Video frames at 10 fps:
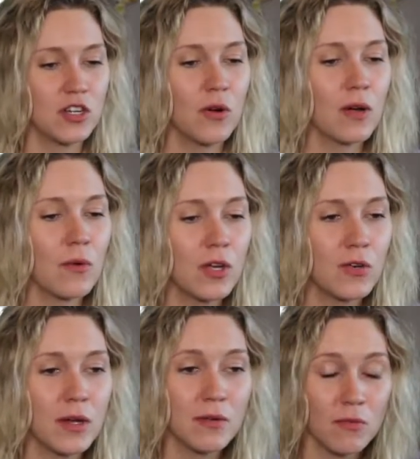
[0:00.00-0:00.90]
to it where you
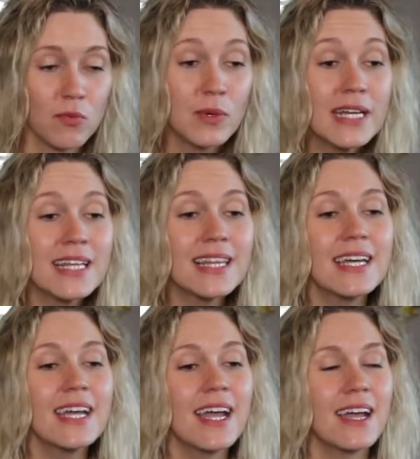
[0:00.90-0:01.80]
can
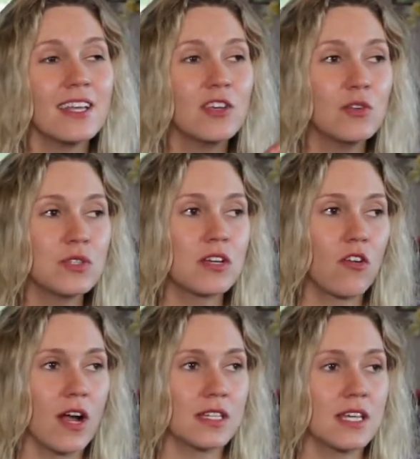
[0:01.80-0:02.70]
really use a
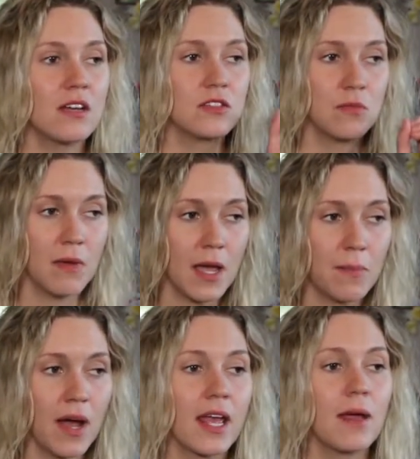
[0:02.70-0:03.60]
garage sale to make
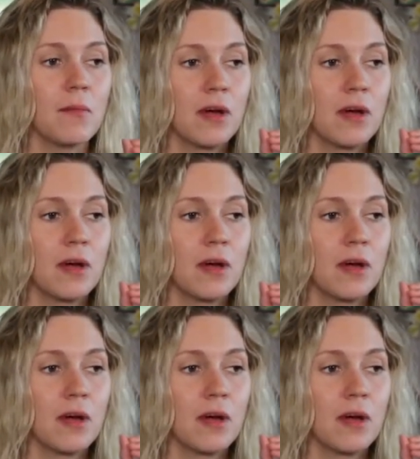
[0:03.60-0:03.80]
money,